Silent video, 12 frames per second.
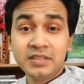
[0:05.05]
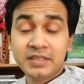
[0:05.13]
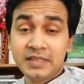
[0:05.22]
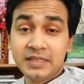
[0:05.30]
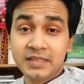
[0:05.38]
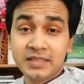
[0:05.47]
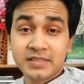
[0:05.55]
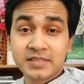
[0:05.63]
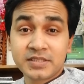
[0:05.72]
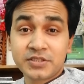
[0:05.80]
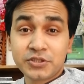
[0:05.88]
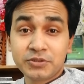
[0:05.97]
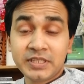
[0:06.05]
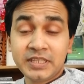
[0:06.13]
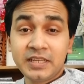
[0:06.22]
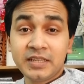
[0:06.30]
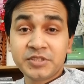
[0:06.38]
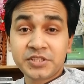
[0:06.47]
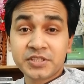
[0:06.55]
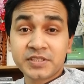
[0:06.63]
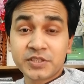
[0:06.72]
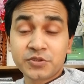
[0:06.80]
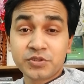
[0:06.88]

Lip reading: And today I'm intended to